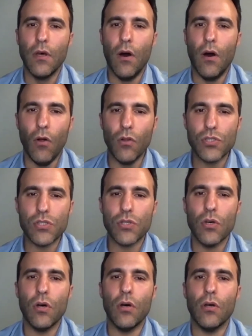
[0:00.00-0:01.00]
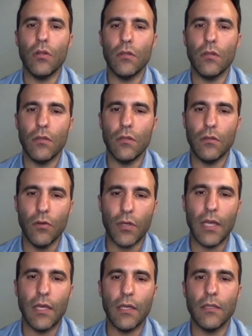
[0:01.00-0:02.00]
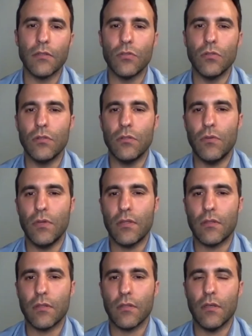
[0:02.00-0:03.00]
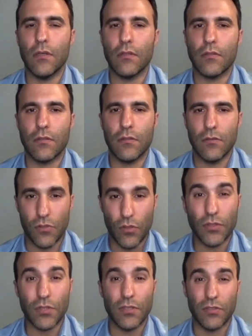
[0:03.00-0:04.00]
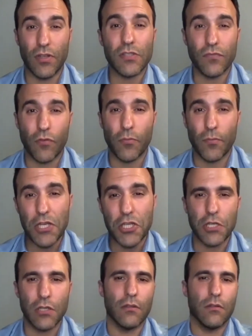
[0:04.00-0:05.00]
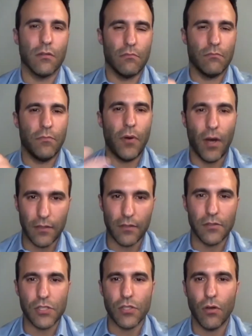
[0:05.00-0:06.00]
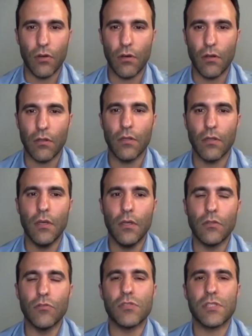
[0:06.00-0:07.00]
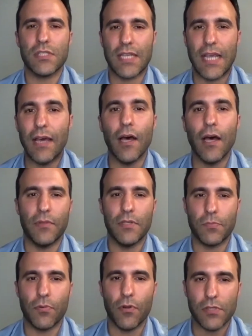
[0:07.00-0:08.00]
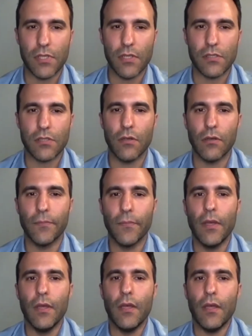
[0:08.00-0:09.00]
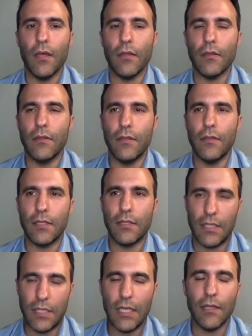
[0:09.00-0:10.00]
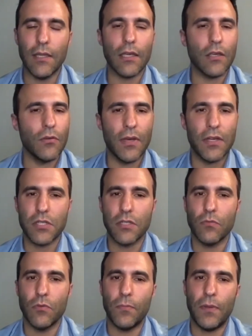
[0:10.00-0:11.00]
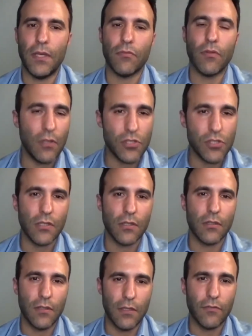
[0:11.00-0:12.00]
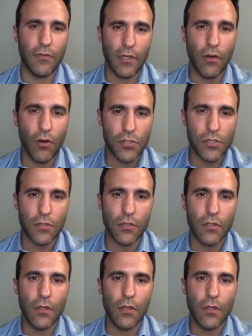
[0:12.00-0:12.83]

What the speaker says: Also looking to with certain transformation partners, so-called, to scale up this process. So the key, like you mentioned, would be reducing the delivery cost.